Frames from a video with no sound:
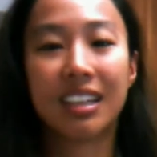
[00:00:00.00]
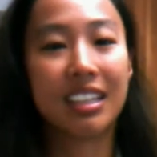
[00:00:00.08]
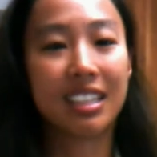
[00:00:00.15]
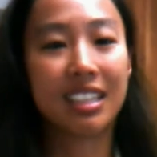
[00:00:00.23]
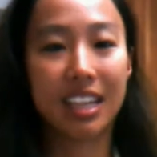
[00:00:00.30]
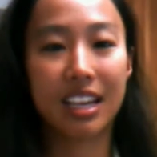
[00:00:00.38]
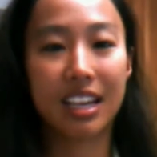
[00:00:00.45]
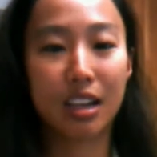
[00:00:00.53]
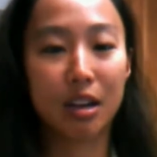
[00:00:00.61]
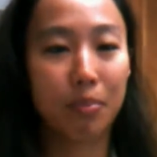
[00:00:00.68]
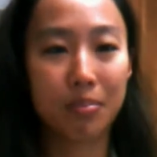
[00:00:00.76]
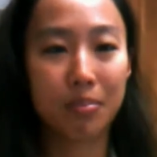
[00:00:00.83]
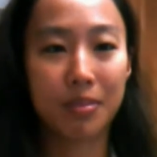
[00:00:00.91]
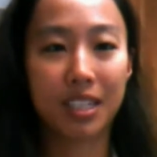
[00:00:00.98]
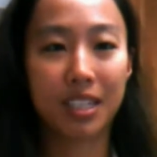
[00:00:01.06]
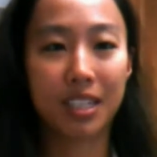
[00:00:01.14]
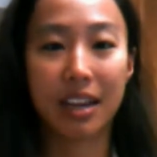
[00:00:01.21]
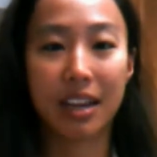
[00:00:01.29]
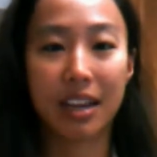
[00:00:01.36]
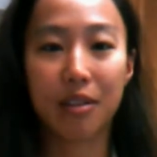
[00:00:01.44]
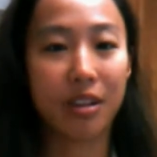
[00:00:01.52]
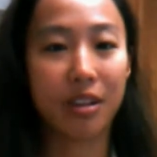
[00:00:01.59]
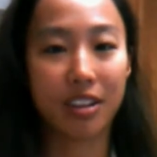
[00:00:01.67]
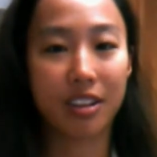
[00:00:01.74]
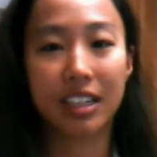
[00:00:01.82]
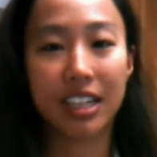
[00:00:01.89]
staying up to date with all
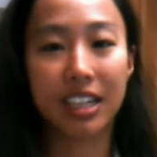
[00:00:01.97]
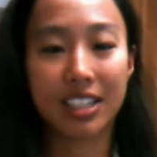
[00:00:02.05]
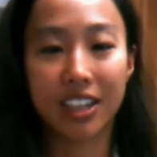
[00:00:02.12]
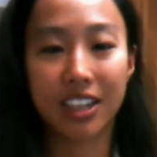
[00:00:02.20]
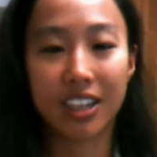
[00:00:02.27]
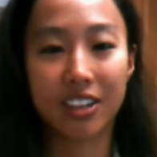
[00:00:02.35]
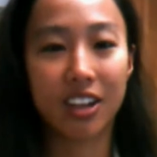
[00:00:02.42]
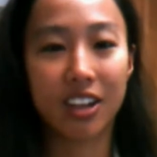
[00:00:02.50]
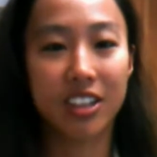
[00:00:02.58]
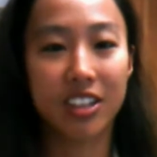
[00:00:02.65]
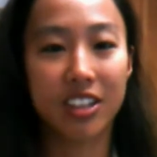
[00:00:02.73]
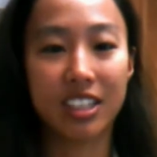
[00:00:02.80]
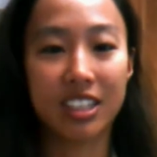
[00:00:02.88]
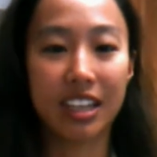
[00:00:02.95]
the latest technologies,